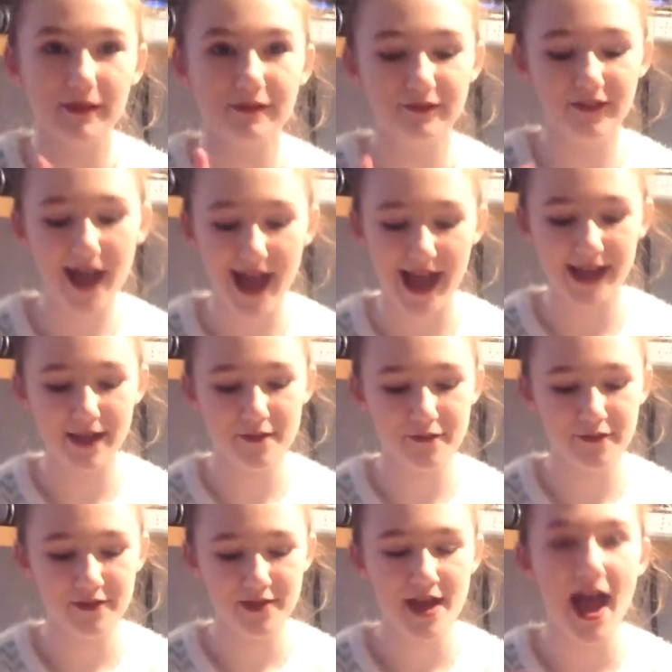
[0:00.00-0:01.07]
five,
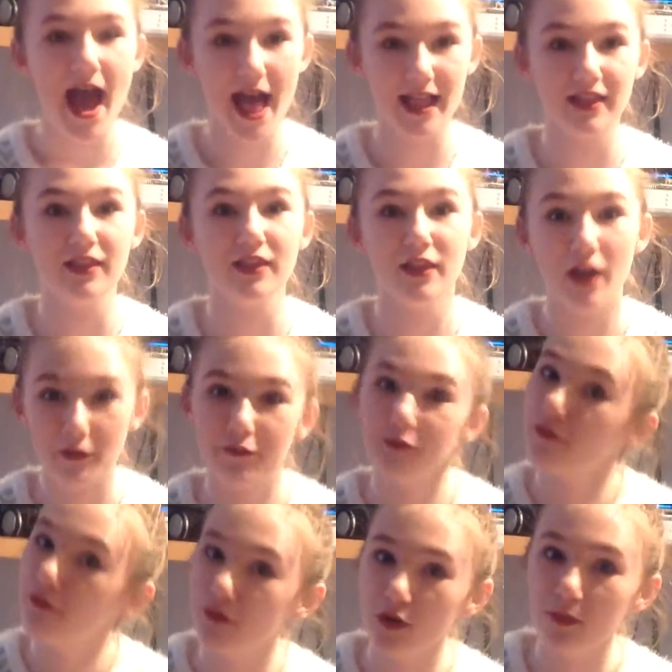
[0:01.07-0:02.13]
I love
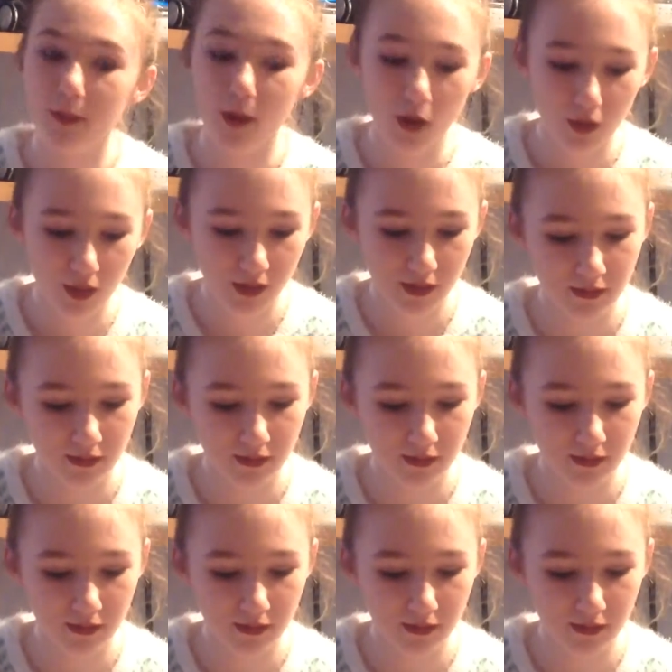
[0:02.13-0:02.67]
football.